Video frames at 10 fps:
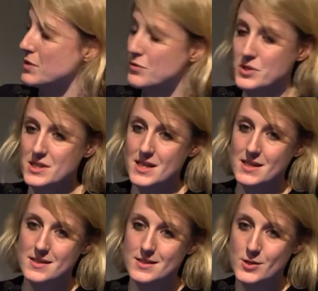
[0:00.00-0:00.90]
you've already
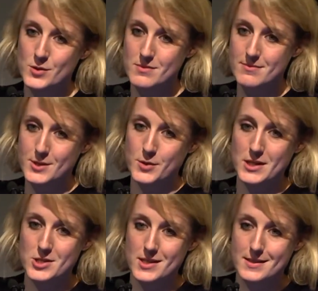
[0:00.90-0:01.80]
tasted two
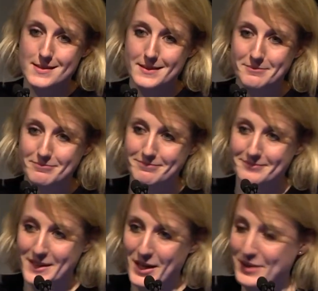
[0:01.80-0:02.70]
neat gins, and
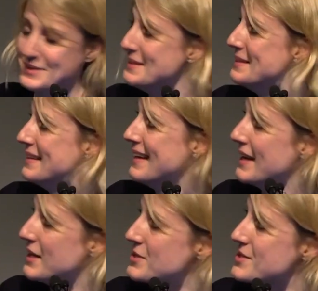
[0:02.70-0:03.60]
you know
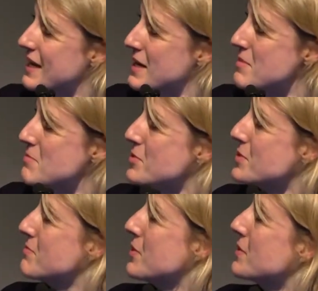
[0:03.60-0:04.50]
you're just getting a bit bored
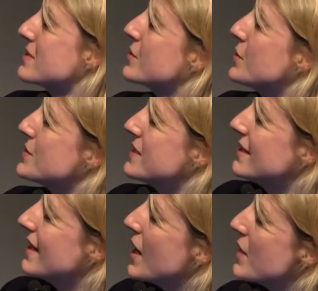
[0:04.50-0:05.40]
of putting scores
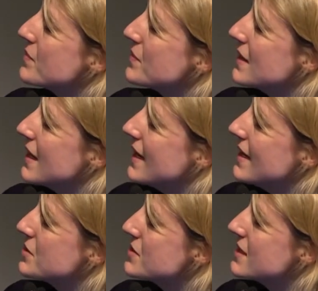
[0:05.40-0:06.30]
in.
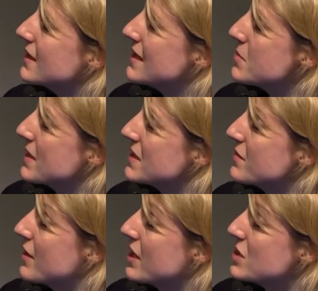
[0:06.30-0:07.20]
Interestingly, the biggest
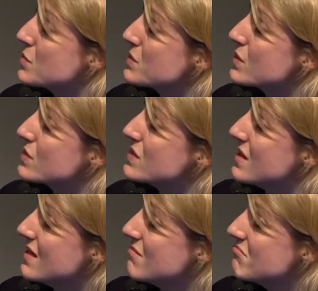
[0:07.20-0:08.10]
variation was on
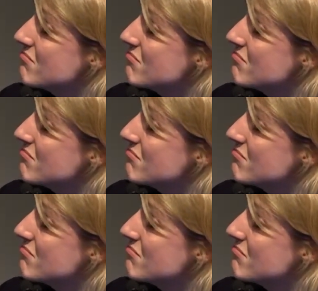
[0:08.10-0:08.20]
C.